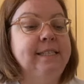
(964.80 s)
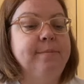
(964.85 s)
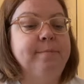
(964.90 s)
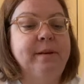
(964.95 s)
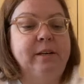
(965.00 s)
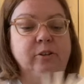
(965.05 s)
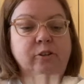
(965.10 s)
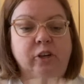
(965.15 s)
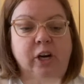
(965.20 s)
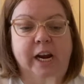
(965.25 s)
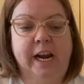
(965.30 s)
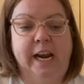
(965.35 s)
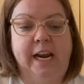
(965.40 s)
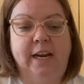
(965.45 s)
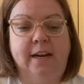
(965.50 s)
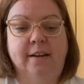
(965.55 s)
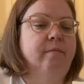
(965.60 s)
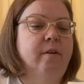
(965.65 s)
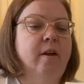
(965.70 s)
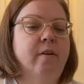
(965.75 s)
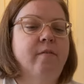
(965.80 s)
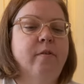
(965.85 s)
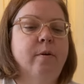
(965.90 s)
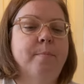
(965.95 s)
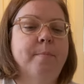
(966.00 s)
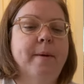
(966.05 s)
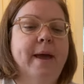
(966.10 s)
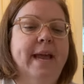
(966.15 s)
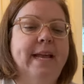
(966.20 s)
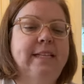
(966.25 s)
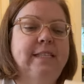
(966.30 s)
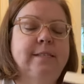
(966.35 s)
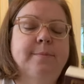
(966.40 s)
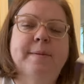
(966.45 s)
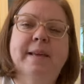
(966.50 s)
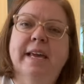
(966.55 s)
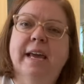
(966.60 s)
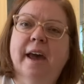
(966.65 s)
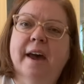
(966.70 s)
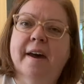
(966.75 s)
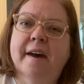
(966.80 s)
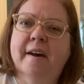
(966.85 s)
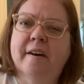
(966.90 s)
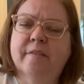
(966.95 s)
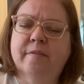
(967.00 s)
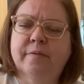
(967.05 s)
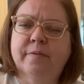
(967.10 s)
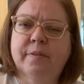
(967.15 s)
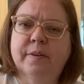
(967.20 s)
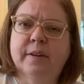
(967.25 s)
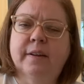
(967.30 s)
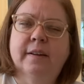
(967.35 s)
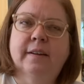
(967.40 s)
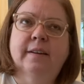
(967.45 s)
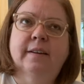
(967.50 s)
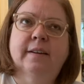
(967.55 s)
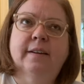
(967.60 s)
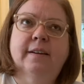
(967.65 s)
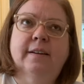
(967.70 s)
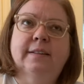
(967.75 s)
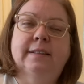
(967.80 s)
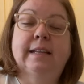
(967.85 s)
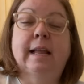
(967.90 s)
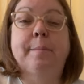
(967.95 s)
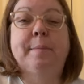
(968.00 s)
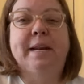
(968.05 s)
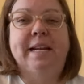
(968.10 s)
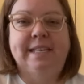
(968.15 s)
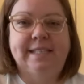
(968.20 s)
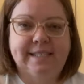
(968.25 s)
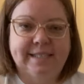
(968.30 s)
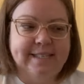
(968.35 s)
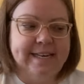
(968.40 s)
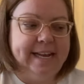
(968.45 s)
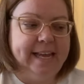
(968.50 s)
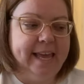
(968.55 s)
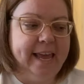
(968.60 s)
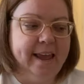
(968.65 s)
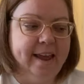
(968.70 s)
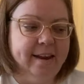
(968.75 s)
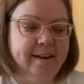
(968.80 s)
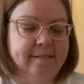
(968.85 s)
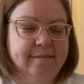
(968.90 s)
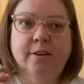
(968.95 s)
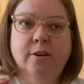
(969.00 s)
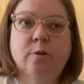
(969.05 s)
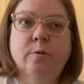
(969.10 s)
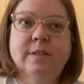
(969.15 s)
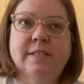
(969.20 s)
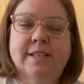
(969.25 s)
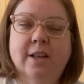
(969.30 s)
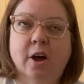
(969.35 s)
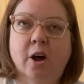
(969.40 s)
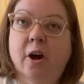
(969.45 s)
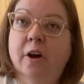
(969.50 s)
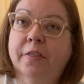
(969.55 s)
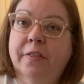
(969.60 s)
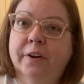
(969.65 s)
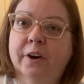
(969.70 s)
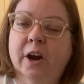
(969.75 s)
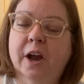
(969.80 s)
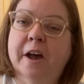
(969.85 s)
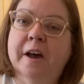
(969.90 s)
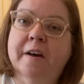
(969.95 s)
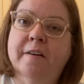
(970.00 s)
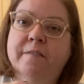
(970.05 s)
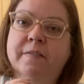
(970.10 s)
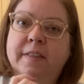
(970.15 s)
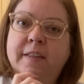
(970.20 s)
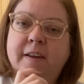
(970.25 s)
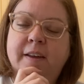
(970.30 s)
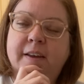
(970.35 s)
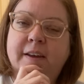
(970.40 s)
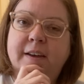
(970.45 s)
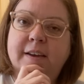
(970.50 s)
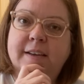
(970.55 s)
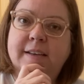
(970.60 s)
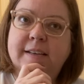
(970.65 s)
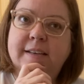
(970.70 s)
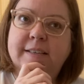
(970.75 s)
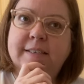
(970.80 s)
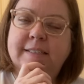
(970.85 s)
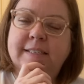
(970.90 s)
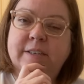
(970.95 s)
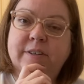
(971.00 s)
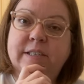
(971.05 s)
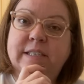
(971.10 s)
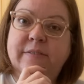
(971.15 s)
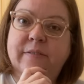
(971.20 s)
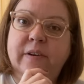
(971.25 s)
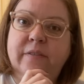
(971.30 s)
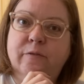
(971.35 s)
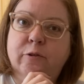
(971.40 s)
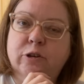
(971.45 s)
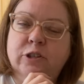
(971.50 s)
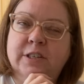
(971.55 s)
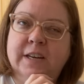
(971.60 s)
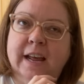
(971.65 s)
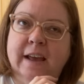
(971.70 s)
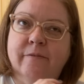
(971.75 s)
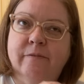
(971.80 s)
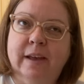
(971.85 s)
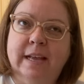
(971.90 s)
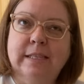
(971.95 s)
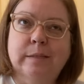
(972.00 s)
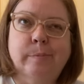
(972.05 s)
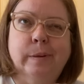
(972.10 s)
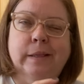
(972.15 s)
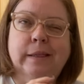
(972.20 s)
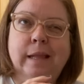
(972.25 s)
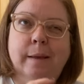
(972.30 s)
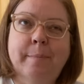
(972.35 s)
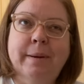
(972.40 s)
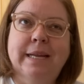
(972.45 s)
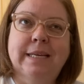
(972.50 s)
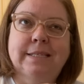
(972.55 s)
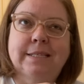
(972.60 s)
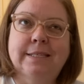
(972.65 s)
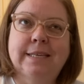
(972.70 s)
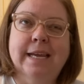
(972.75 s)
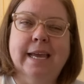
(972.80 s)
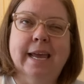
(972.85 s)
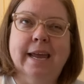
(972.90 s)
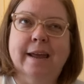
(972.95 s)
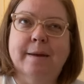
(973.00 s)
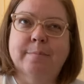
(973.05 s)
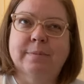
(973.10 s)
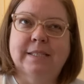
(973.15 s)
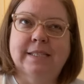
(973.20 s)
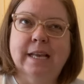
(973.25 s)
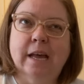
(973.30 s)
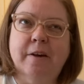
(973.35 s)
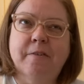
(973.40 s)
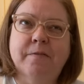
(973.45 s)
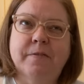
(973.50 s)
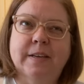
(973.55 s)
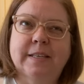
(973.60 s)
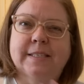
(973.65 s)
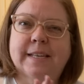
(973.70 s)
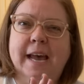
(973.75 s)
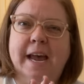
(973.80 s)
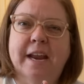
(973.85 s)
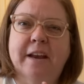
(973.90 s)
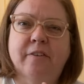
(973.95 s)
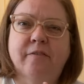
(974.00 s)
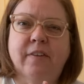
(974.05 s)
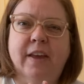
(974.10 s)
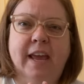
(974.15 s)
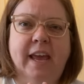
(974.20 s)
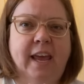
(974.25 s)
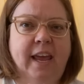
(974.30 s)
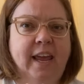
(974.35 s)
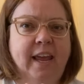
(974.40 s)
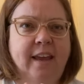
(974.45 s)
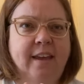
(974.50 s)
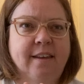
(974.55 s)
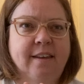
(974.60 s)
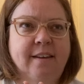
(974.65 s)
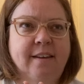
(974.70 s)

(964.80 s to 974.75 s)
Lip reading: a middle grade. It reminds me of Lemony Snicket, who is the author of the series of Unfortunate Events, but Lemony Snicket himself is kind of a